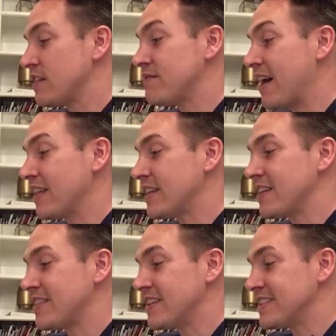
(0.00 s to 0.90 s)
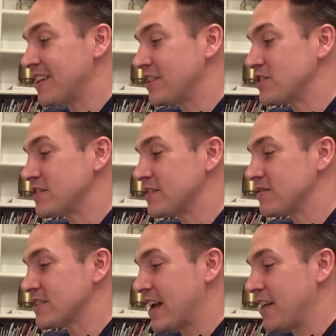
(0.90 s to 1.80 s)
invalidate the intelligence of
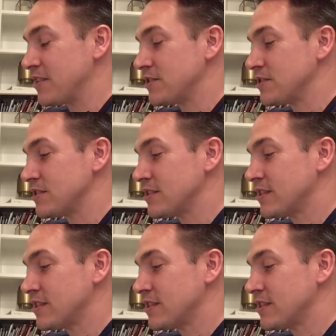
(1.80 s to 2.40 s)
scholars.